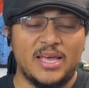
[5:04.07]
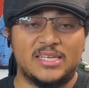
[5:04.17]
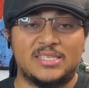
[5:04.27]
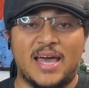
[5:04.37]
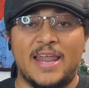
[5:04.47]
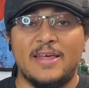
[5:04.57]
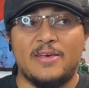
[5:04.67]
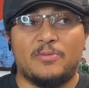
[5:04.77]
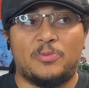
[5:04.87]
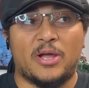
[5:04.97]
is that
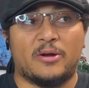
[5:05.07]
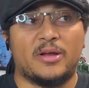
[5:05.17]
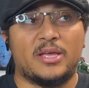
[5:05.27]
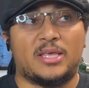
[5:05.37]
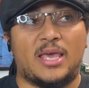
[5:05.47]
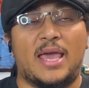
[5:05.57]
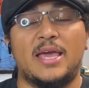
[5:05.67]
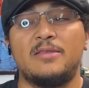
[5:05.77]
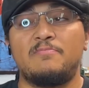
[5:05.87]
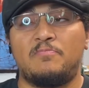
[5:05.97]
there
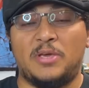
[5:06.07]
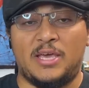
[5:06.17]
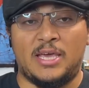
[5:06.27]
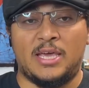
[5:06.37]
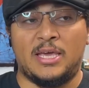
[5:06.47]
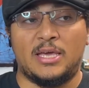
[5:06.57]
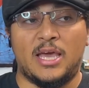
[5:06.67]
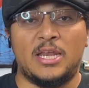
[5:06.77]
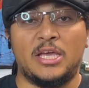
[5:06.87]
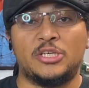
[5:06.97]
can be
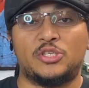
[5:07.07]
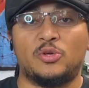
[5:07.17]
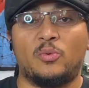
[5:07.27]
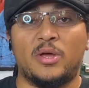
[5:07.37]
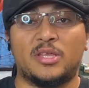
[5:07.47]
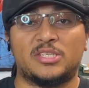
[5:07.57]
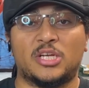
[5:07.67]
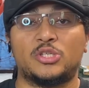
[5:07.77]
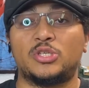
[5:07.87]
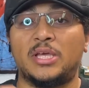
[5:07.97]
an issue with
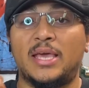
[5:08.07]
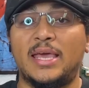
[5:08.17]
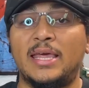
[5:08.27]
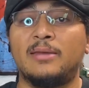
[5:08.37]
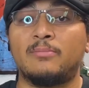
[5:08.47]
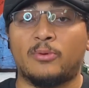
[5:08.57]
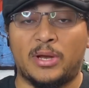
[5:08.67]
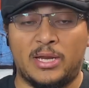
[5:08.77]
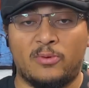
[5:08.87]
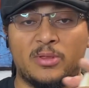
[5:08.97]
essentially
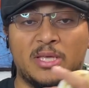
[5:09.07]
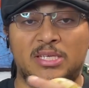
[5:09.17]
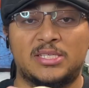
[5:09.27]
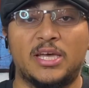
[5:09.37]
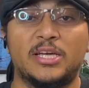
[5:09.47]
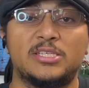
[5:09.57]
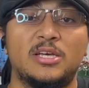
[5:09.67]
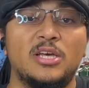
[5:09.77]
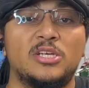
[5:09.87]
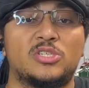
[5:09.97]
inbreeding with these things.
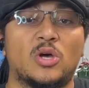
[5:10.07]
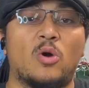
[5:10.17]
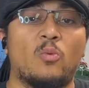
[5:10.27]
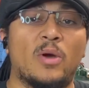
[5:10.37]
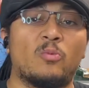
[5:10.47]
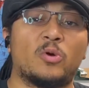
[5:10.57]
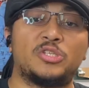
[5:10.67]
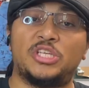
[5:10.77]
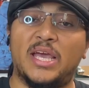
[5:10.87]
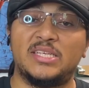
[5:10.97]
So when we're
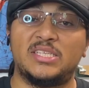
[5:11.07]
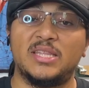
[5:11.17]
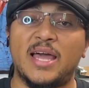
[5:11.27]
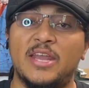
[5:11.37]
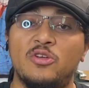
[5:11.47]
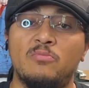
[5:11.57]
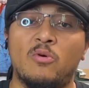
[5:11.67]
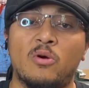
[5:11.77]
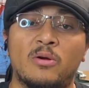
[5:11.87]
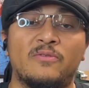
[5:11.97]
chasing that new
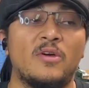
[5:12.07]
morph,